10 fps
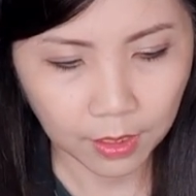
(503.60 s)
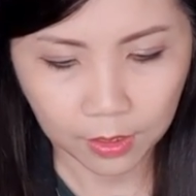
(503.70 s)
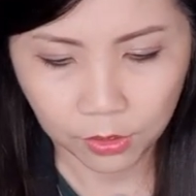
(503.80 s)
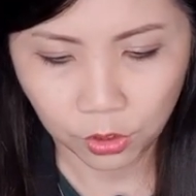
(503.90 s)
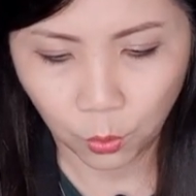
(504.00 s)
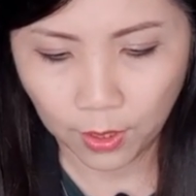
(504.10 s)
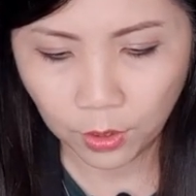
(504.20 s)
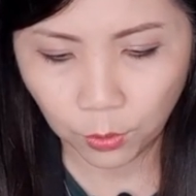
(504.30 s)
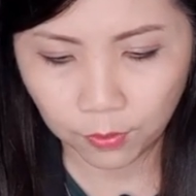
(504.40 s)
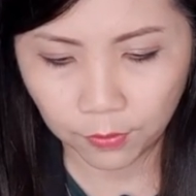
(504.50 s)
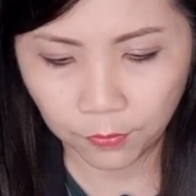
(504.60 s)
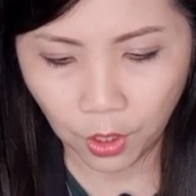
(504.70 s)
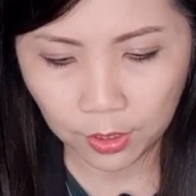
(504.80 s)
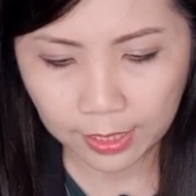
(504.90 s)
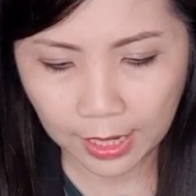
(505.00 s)
So 1 over
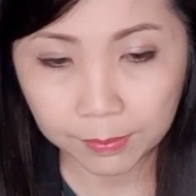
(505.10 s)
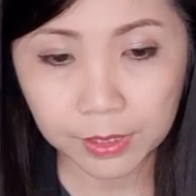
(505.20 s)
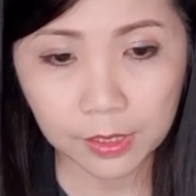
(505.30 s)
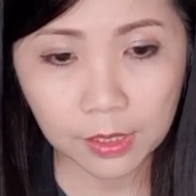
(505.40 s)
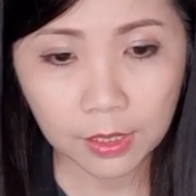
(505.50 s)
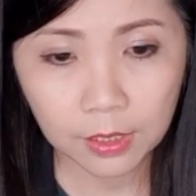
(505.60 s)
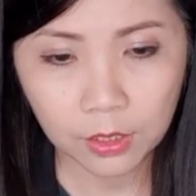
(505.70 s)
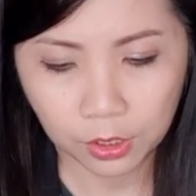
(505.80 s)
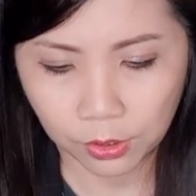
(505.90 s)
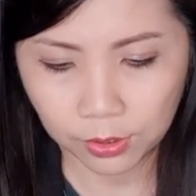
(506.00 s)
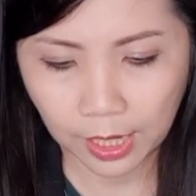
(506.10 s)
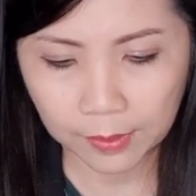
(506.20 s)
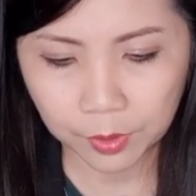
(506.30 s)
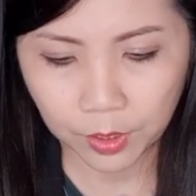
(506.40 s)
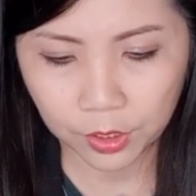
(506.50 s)
4 times 2
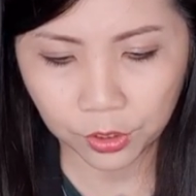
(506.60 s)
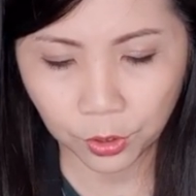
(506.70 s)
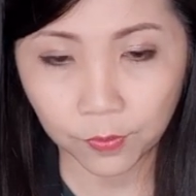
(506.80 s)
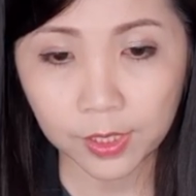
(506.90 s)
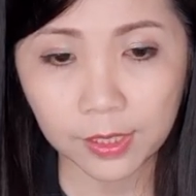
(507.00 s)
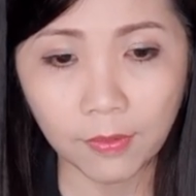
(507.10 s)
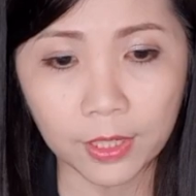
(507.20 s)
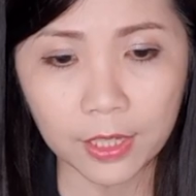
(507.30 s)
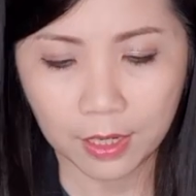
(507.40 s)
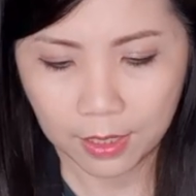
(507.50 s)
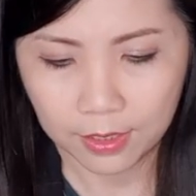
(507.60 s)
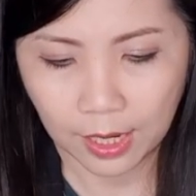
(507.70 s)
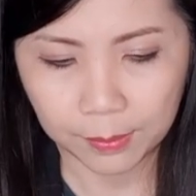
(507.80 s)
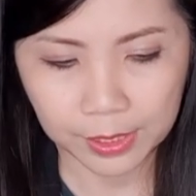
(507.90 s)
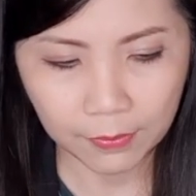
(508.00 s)
times 22 over 7
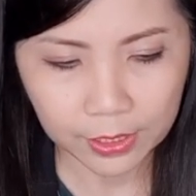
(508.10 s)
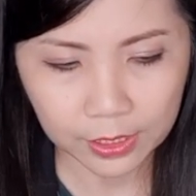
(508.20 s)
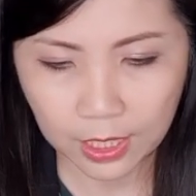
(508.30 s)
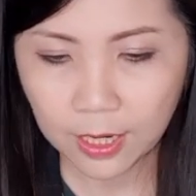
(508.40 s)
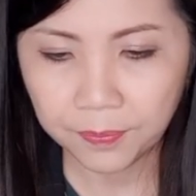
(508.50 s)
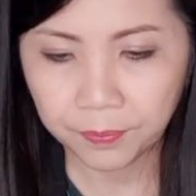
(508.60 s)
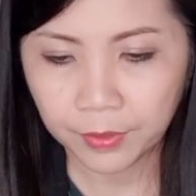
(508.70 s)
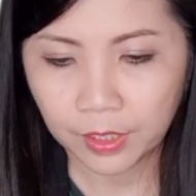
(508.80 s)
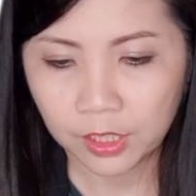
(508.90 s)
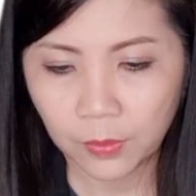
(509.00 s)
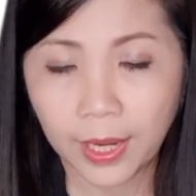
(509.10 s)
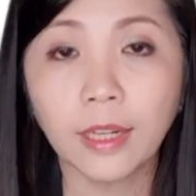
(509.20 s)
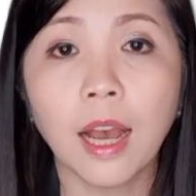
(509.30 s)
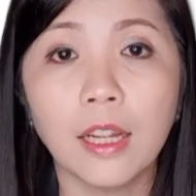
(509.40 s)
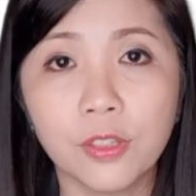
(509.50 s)
times 70, so we get
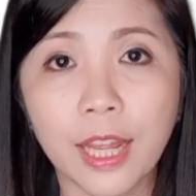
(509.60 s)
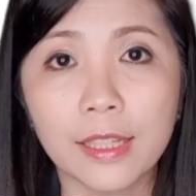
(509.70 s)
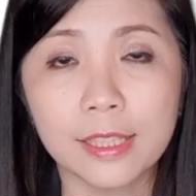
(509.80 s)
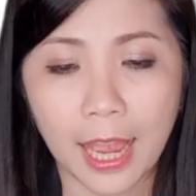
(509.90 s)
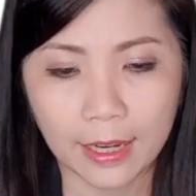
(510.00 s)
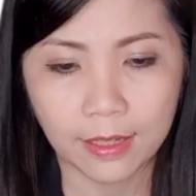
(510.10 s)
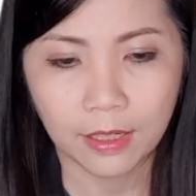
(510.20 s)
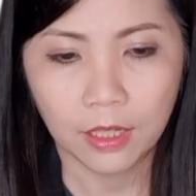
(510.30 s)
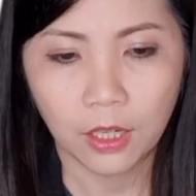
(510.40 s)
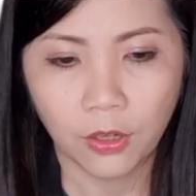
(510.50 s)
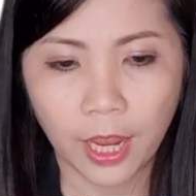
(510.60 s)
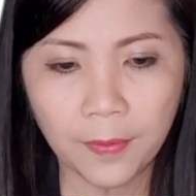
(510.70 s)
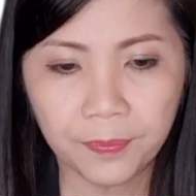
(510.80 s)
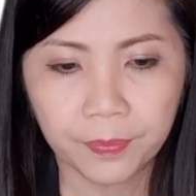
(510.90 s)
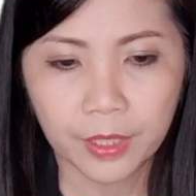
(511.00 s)
110.
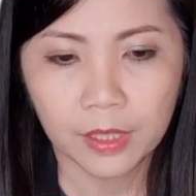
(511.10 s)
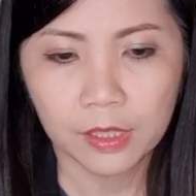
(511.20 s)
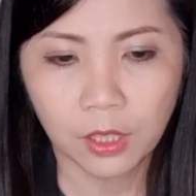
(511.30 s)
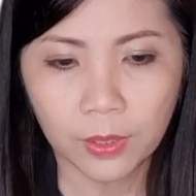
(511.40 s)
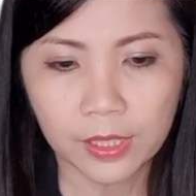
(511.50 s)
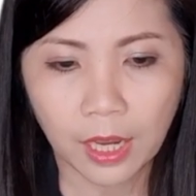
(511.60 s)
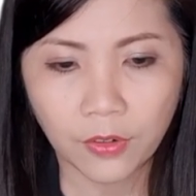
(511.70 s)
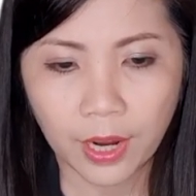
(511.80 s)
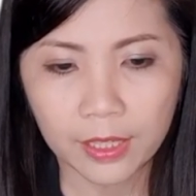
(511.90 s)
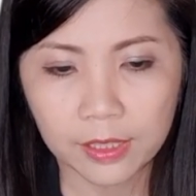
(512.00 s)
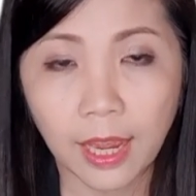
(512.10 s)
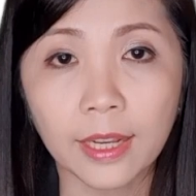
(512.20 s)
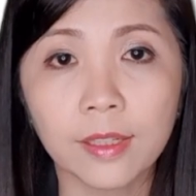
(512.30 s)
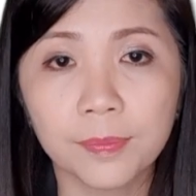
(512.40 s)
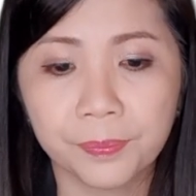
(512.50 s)
Okay, so it's 110